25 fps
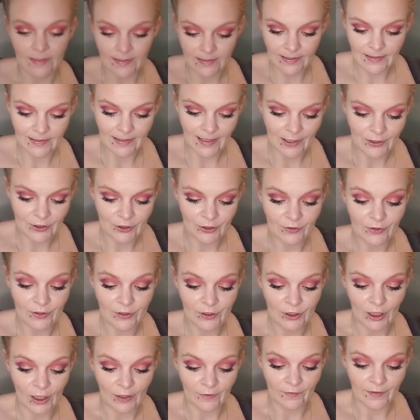is actually the
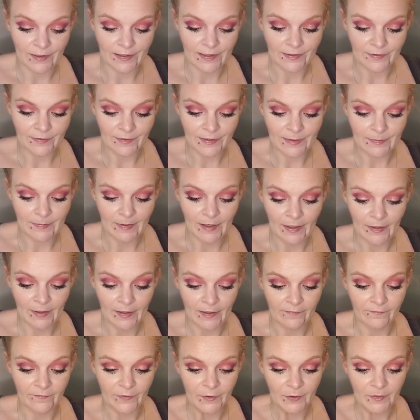Charlotte Tilbury
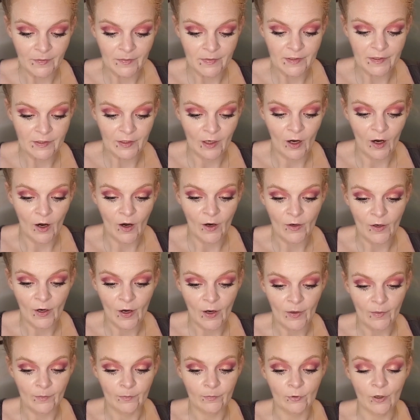Filmstar
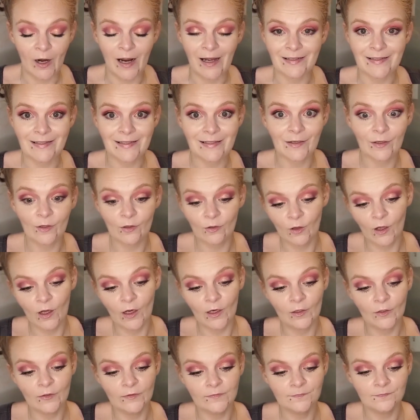Bronze and
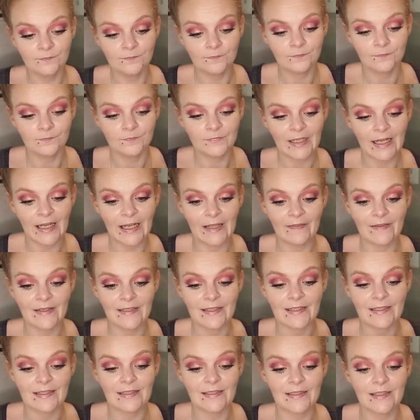Glow. And this
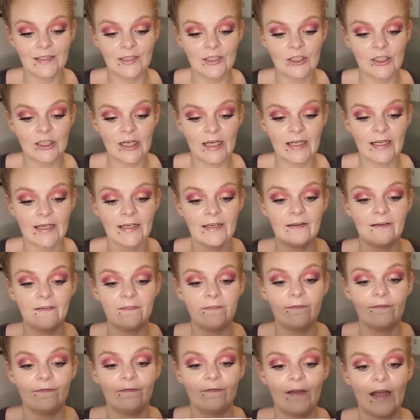is in the shade
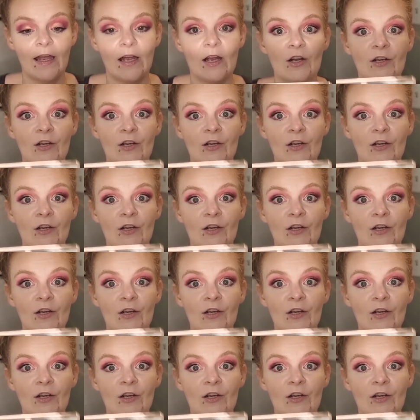Fair